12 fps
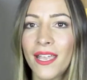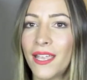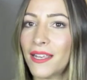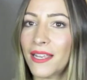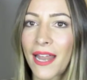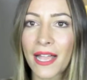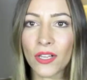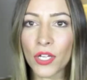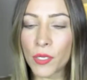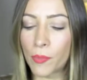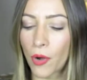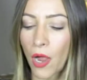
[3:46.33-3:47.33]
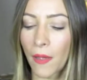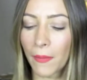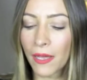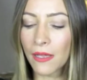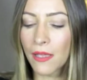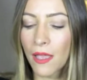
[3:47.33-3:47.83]
It can act like a
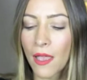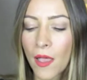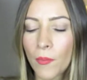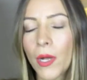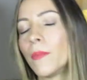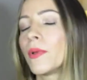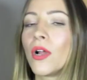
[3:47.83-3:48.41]
primer. Pop